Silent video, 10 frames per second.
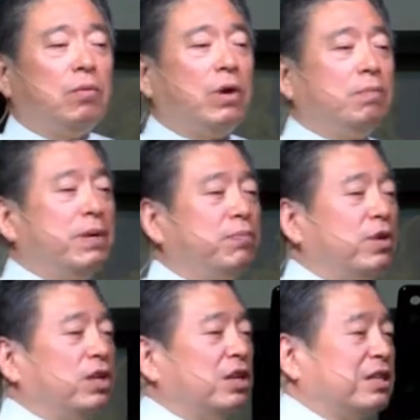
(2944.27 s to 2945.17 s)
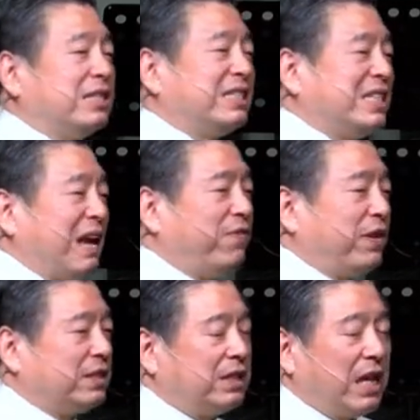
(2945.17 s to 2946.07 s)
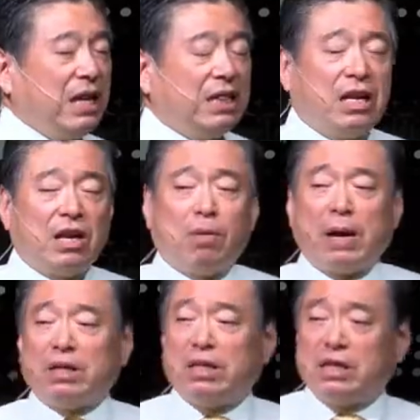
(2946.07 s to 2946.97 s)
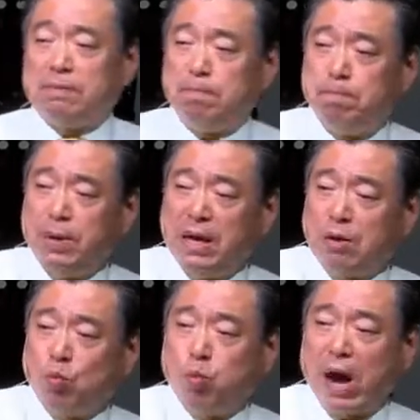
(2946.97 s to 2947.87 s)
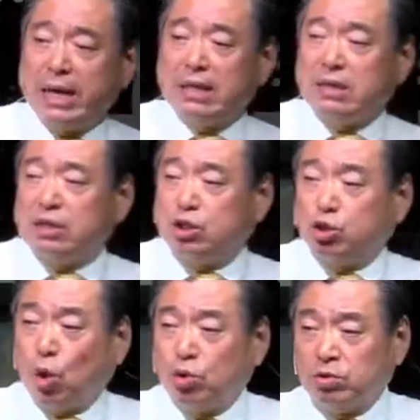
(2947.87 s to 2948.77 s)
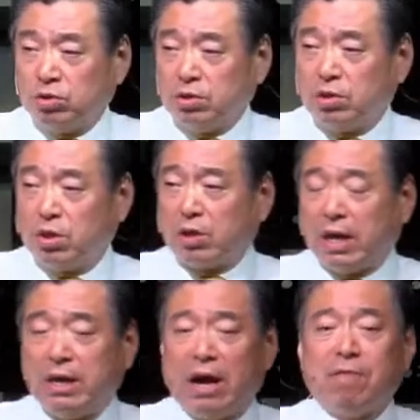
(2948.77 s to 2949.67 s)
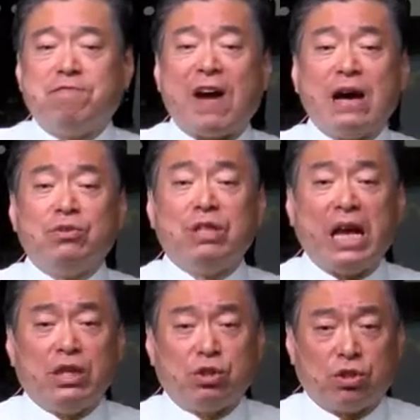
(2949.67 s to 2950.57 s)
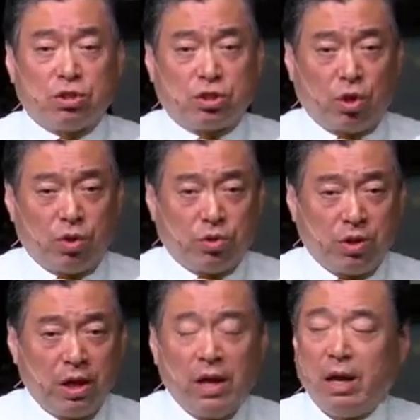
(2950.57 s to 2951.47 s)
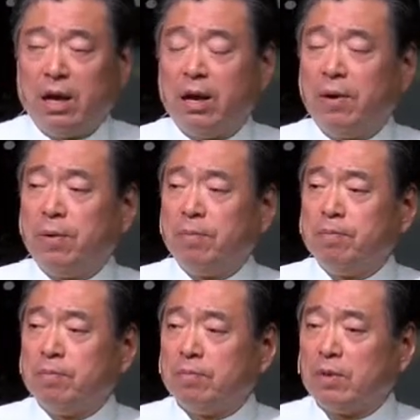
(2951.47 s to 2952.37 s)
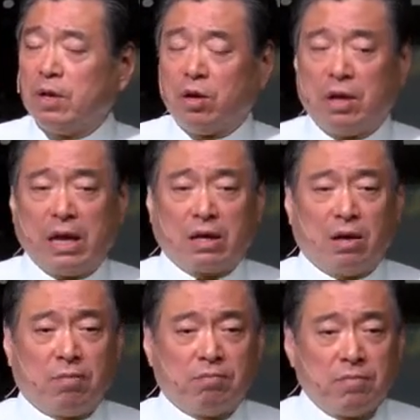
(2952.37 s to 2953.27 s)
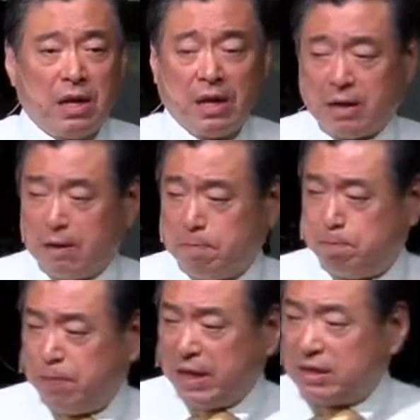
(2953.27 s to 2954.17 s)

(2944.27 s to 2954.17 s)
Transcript: when people hear Cephas, they think about this big white stone, okay? A foundational stone, um, you know, like, um, like a big